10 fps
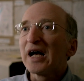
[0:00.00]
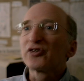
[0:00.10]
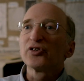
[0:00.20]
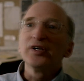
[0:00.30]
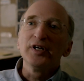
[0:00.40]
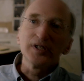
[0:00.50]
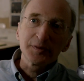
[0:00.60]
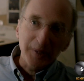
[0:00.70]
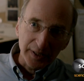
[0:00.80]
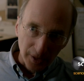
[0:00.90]
actually
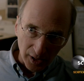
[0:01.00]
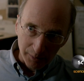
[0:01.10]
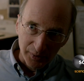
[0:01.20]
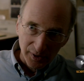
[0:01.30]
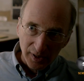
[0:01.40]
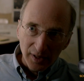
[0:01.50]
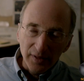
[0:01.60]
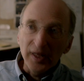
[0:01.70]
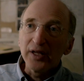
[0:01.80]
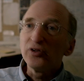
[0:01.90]
speeding up,
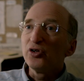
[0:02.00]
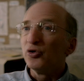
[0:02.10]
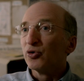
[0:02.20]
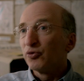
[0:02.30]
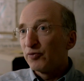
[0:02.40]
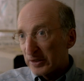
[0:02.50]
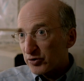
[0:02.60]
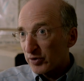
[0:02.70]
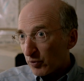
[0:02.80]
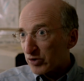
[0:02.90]
then you're faced
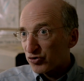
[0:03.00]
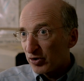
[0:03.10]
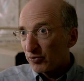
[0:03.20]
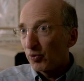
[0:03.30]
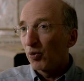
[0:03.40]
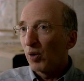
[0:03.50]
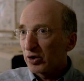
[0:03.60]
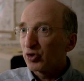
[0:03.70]
with the question of, well, what